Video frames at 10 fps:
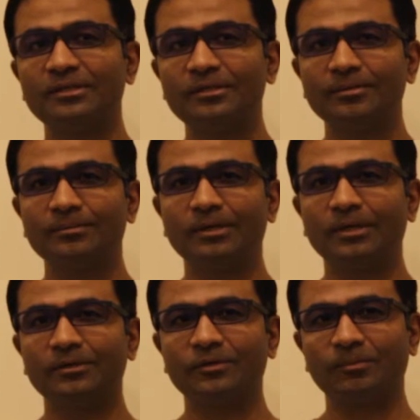there
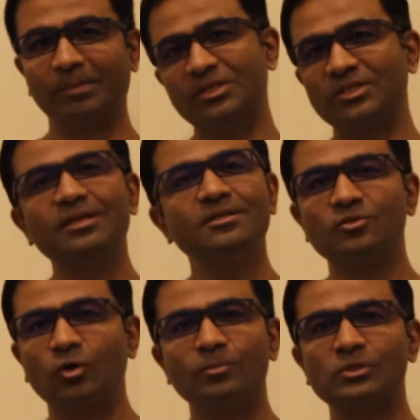are many
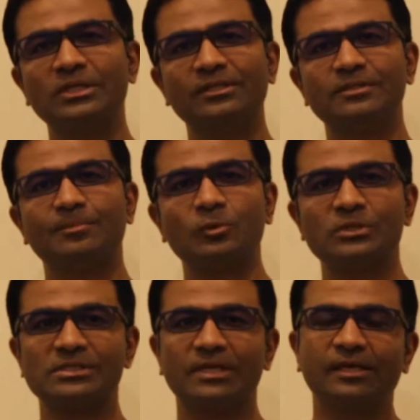challenges obviously in this
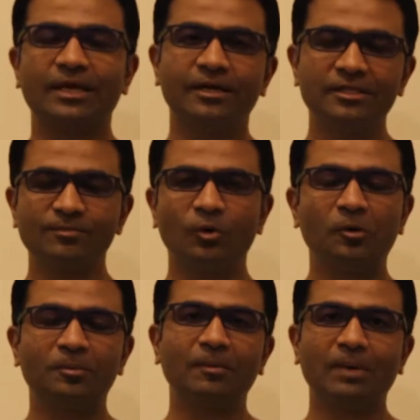process. Like at this
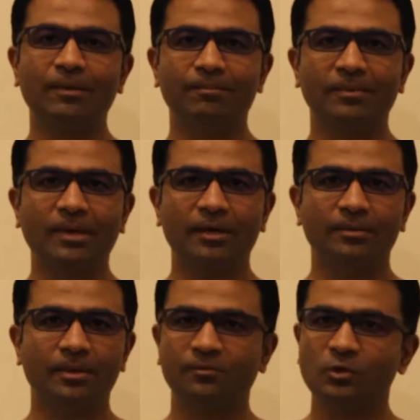point of time,
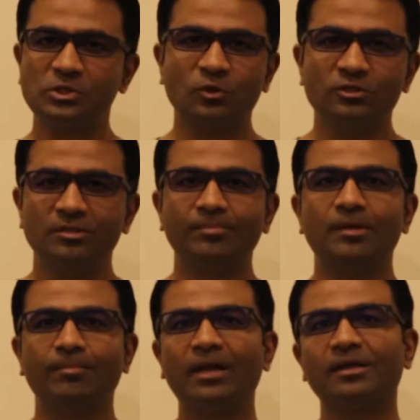I'm focusing on
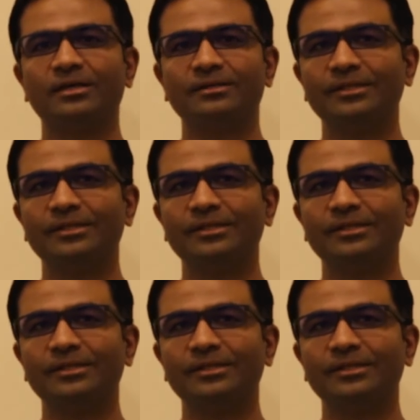Japan market.